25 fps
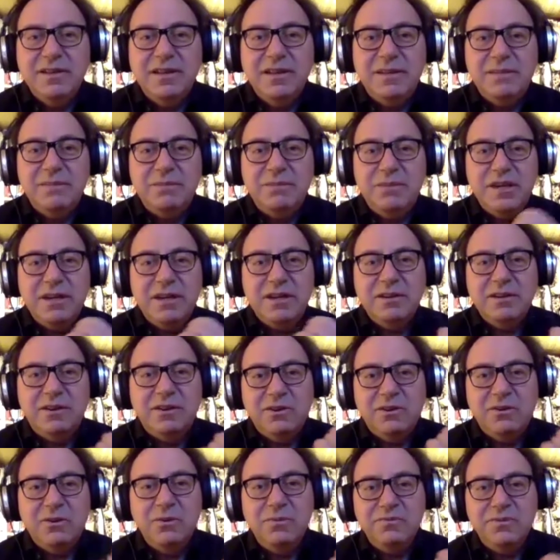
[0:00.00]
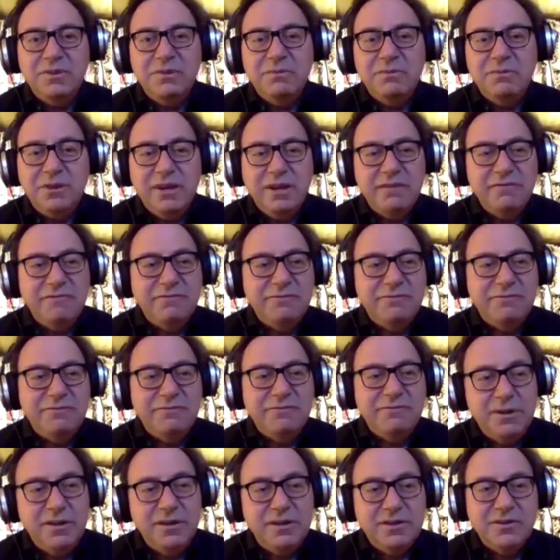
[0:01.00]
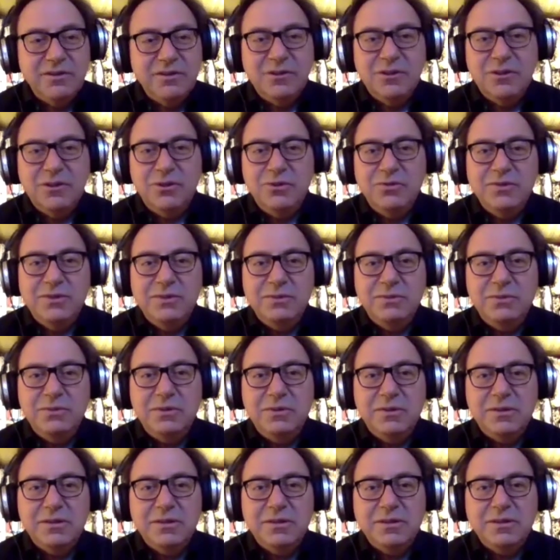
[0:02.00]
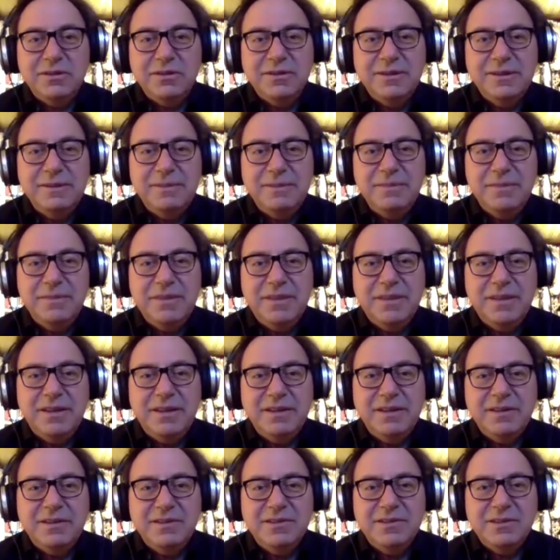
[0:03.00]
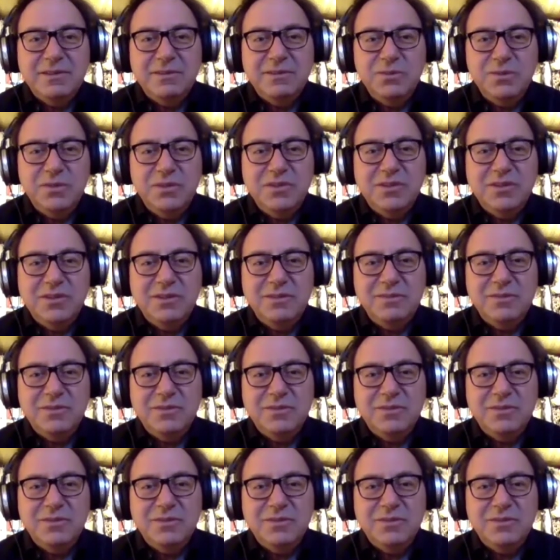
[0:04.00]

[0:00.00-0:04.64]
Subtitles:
that are hopefully bringing forward in this COVID world some wisdom.